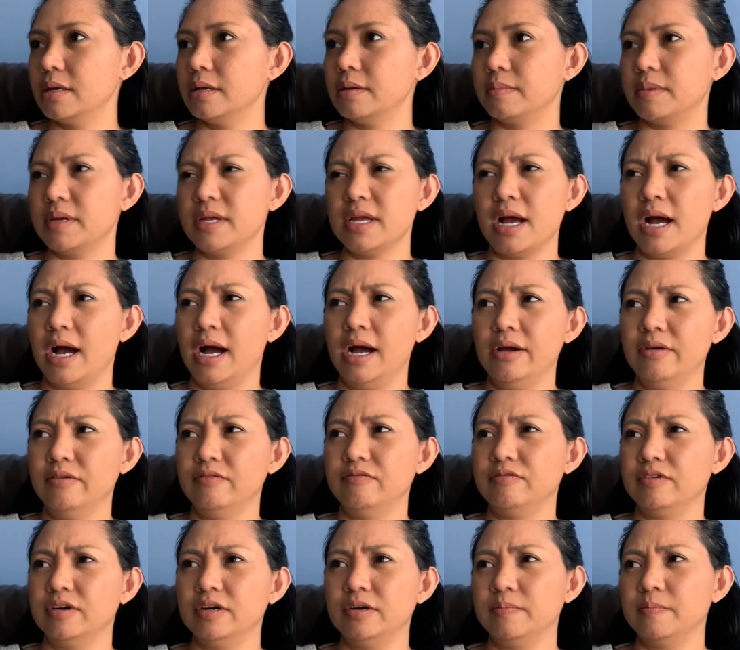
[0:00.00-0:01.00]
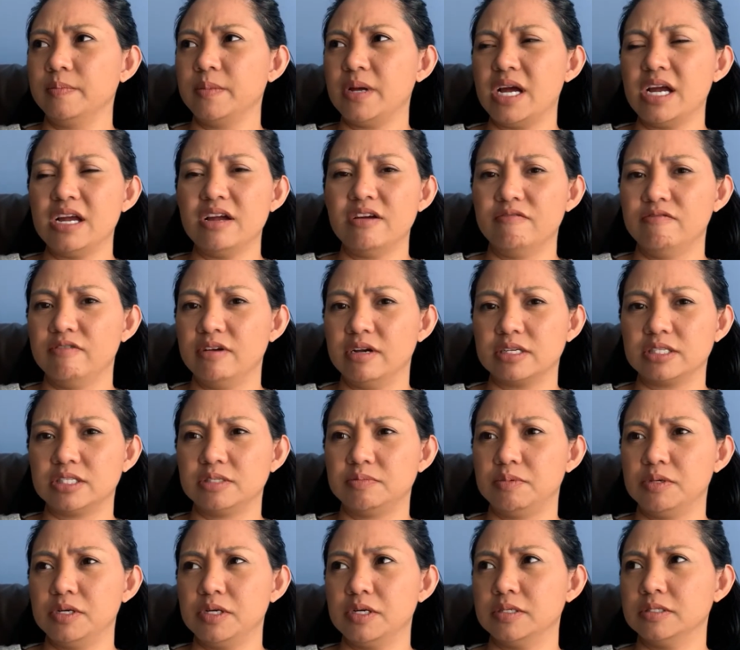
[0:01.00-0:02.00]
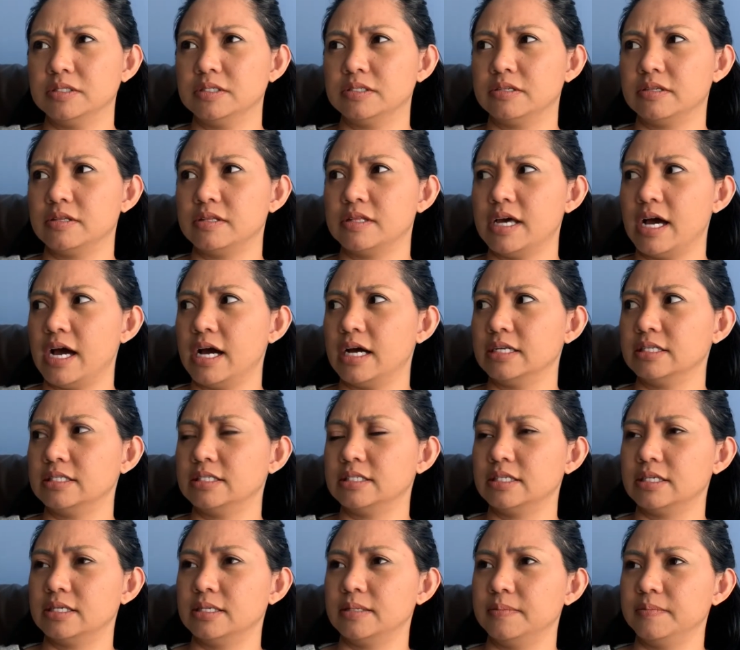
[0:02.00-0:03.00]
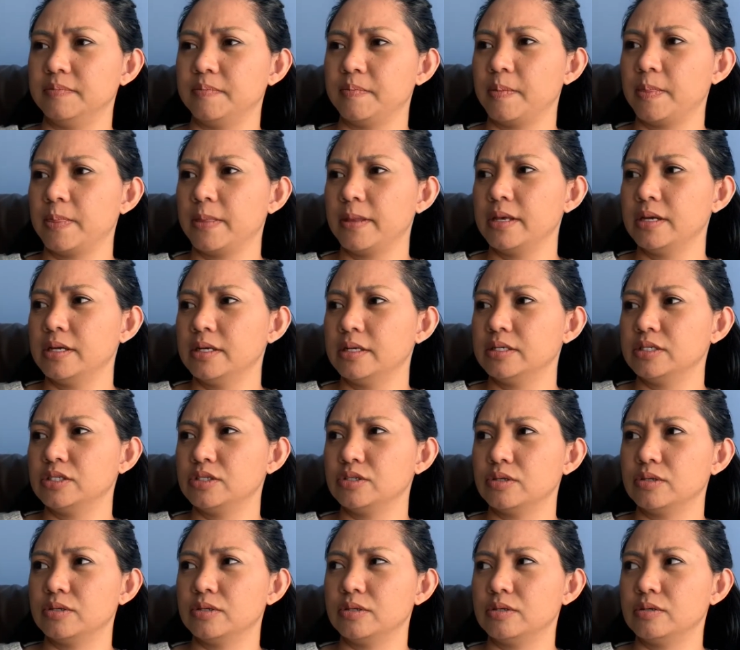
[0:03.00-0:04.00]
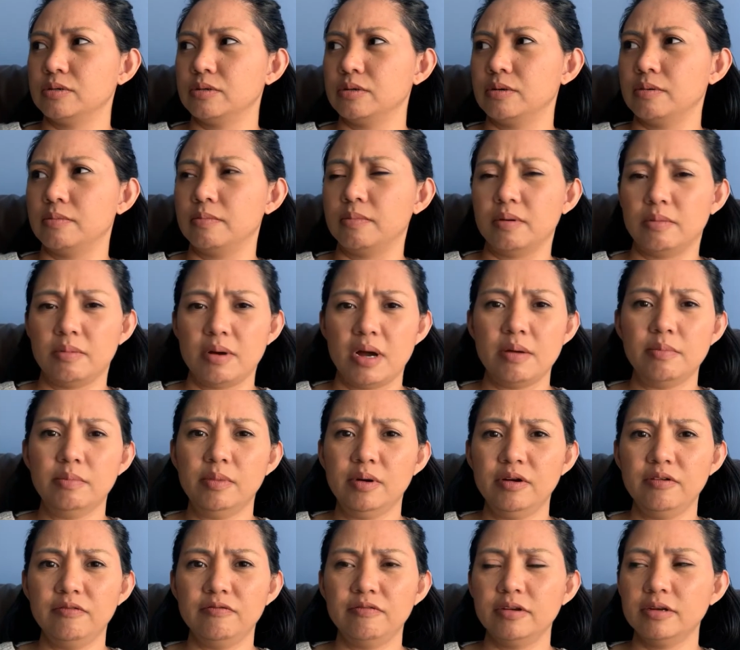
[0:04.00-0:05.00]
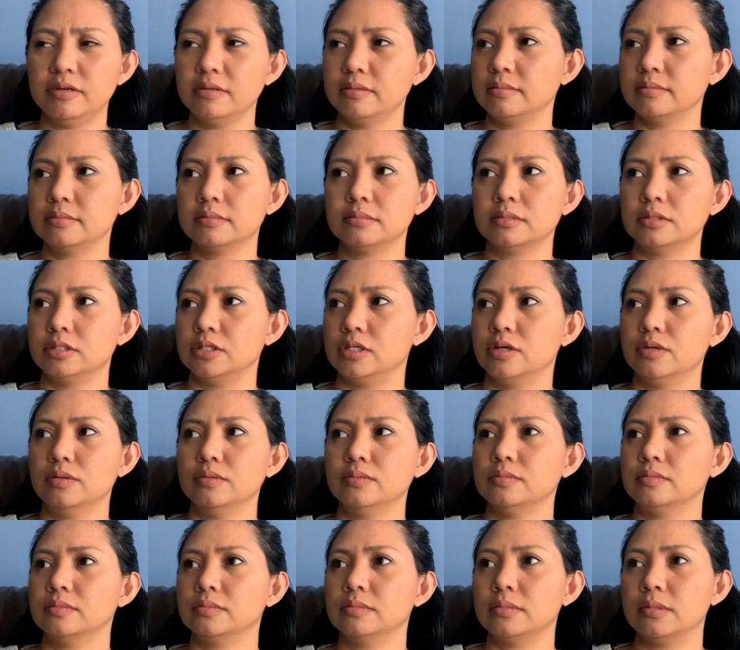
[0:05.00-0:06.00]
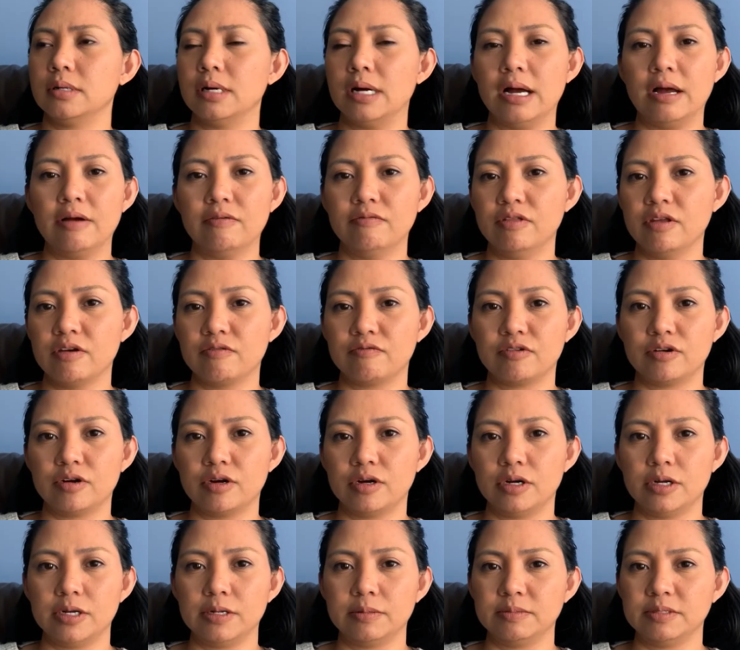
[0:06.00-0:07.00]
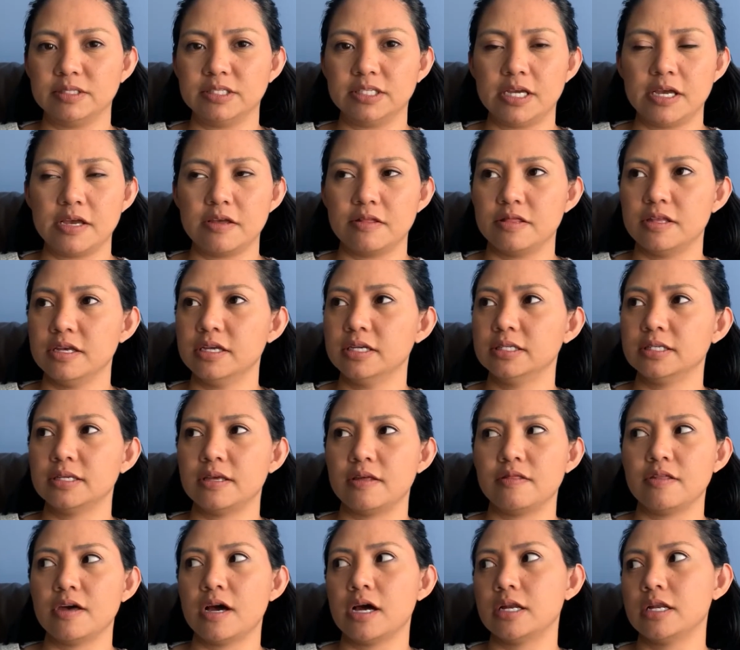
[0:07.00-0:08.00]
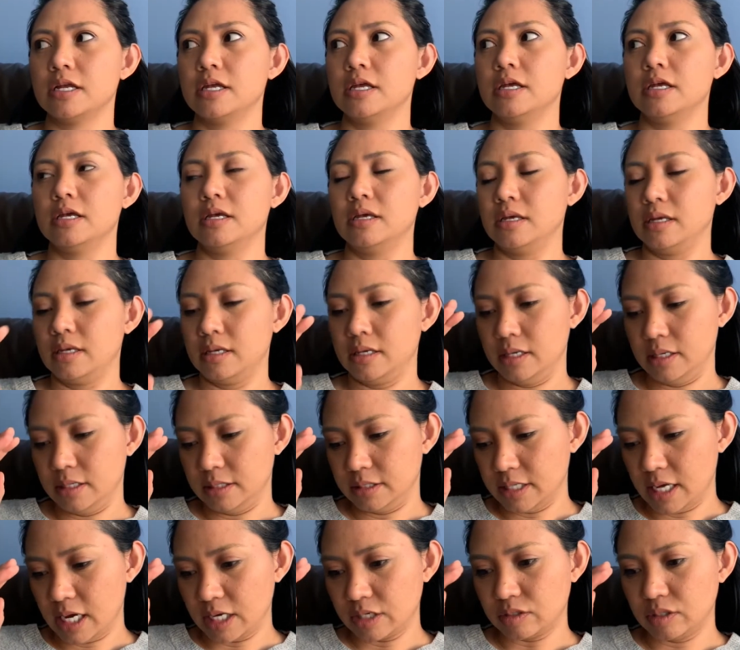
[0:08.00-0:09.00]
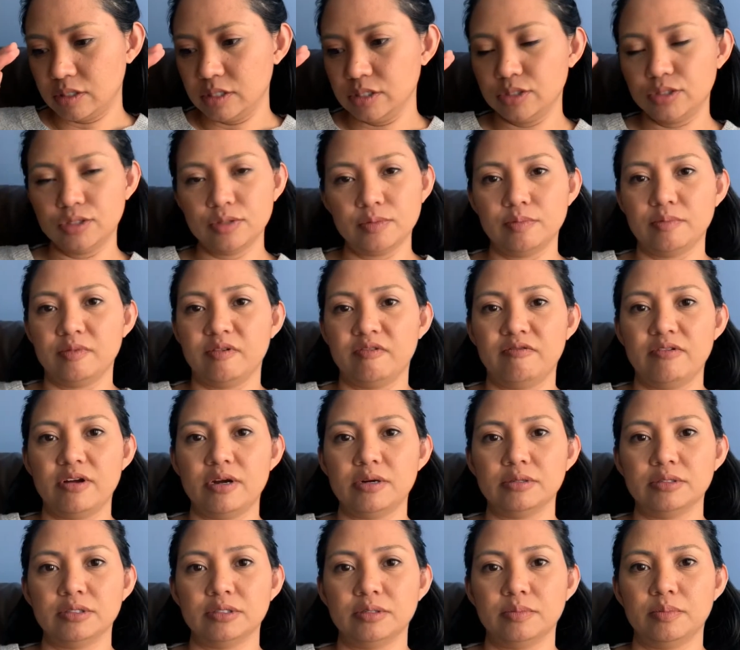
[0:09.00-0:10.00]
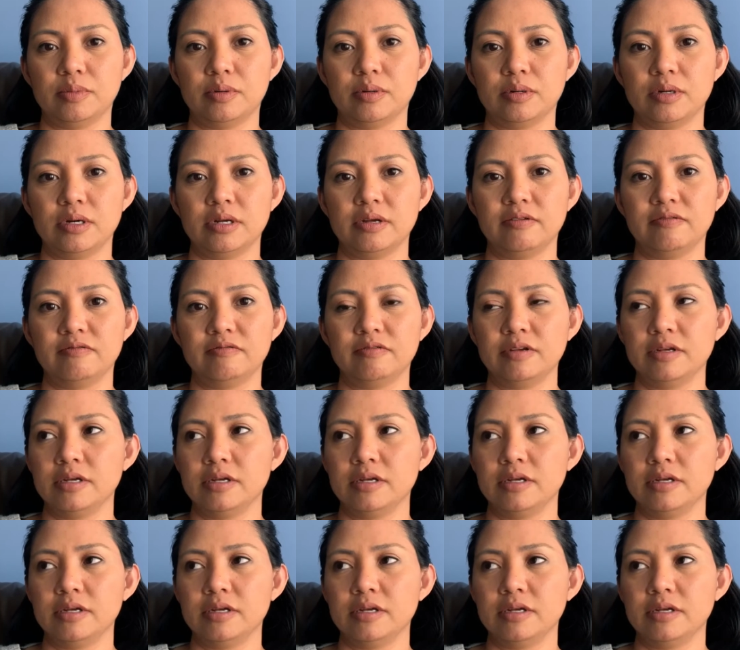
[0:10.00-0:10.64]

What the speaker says: But yeah, I have experienced that. So, but my boyfriend, no. I've never heard him saying this and that. He's actually very supportive.